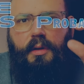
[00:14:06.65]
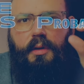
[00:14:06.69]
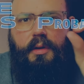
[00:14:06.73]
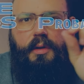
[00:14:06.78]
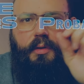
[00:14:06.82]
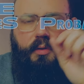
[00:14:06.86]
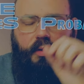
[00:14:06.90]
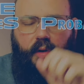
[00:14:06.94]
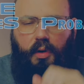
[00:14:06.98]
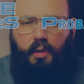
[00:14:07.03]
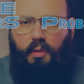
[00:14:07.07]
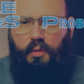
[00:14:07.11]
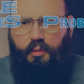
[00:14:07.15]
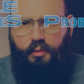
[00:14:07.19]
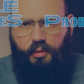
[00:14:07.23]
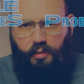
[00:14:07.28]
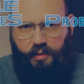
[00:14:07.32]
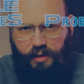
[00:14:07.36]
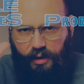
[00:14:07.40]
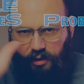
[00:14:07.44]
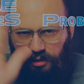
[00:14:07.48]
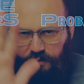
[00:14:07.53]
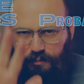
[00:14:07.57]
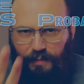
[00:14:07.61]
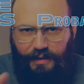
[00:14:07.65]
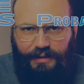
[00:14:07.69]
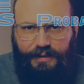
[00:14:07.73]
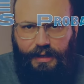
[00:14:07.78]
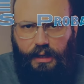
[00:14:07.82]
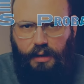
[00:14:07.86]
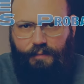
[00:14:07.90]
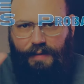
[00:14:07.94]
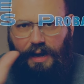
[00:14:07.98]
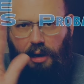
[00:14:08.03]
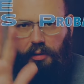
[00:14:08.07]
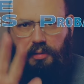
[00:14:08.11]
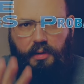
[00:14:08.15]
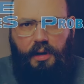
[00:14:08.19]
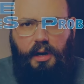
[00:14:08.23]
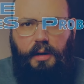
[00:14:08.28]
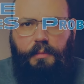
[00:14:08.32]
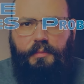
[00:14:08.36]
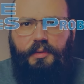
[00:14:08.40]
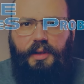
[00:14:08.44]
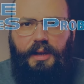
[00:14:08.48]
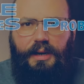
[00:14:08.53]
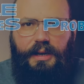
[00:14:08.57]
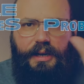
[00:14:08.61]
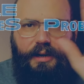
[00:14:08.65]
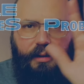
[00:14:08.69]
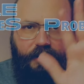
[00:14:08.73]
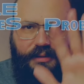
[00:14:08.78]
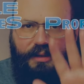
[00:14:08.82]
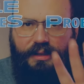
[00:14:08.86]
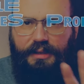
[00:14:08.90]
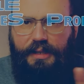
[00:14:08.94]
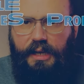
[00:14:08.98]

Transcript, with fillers: So, so here's my set of outcomes, and here's a